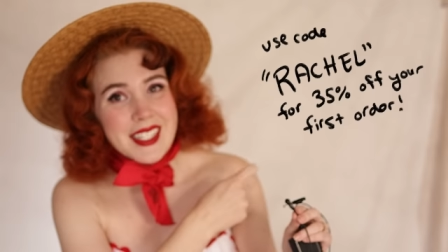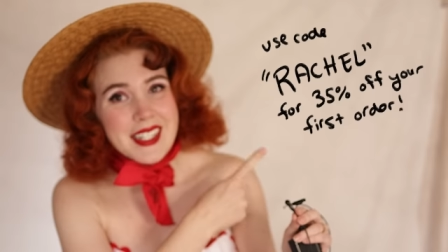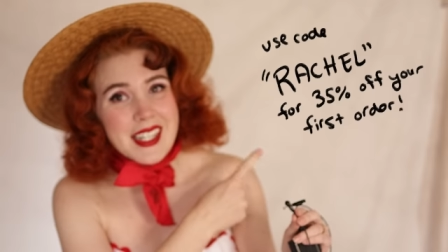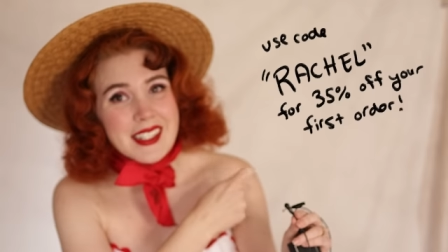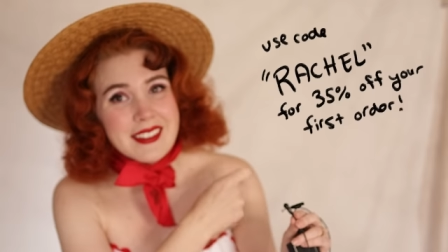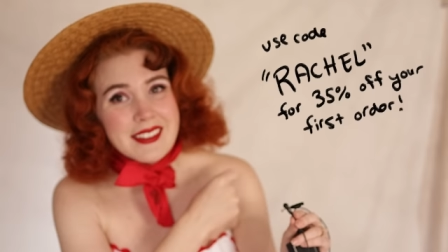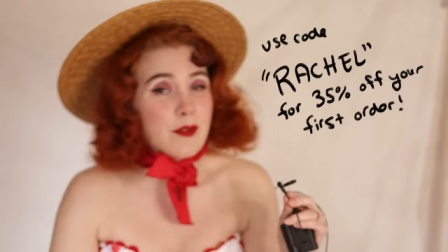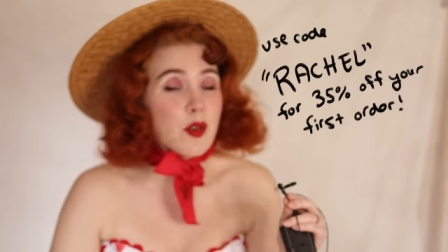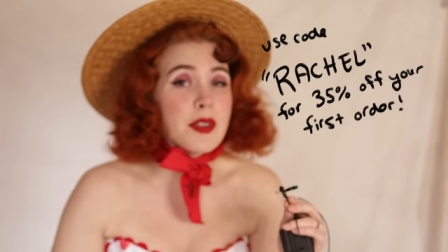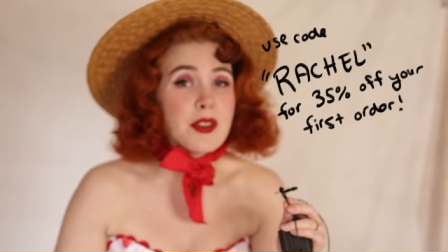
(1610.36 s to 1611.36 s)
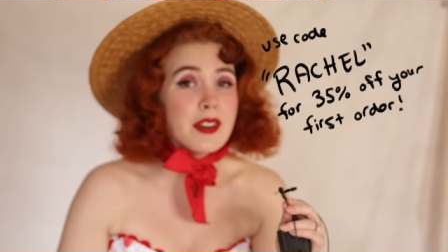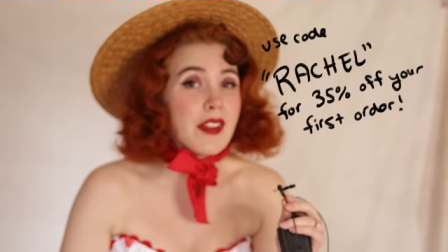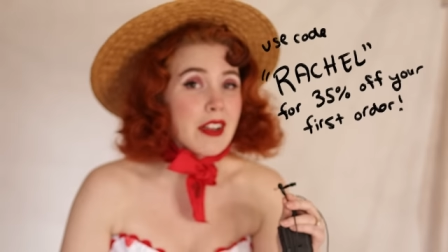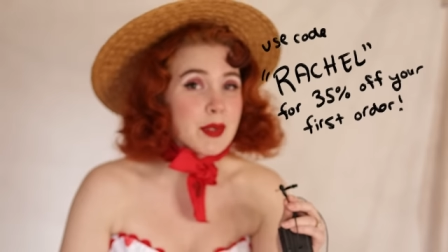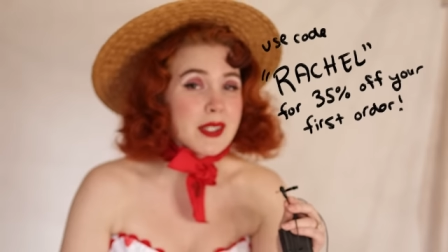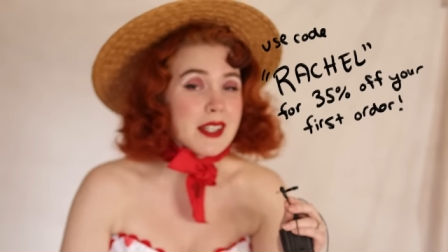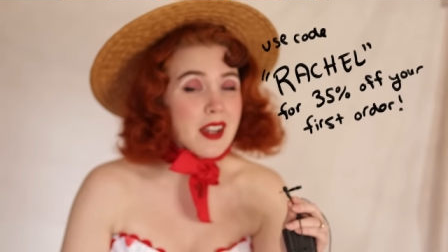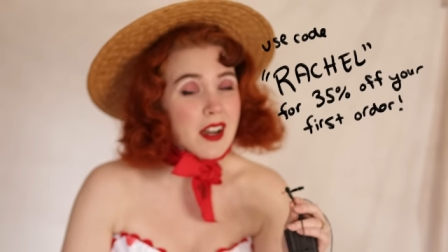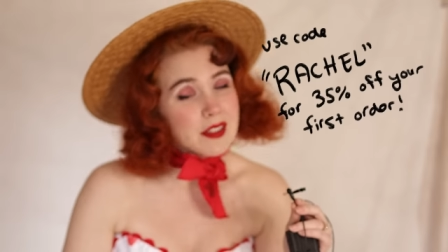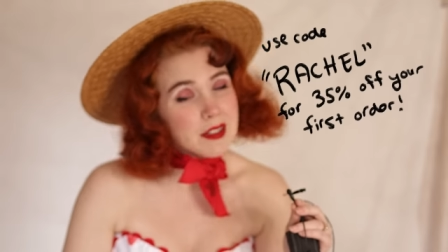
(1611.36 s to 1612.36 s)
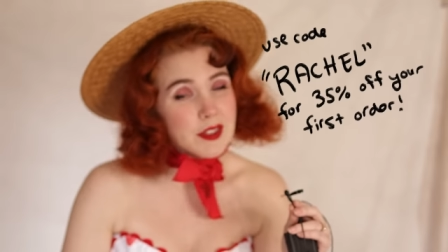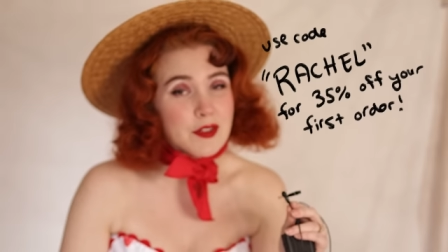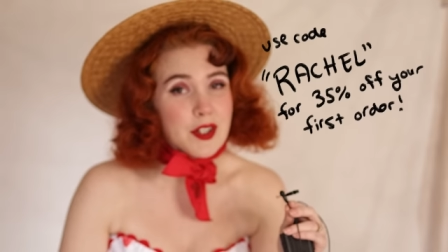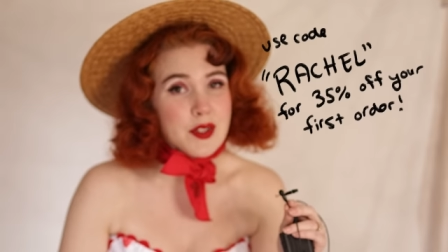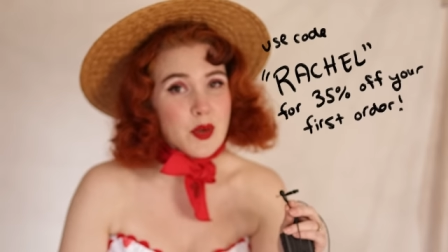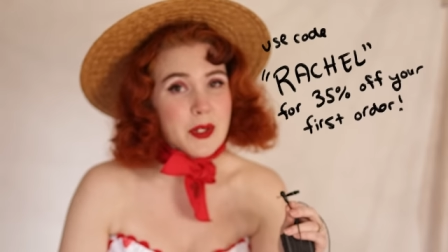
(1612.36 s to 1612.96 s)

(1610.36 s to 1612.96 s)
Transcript: Ding ding. For thirty-five percent off of your first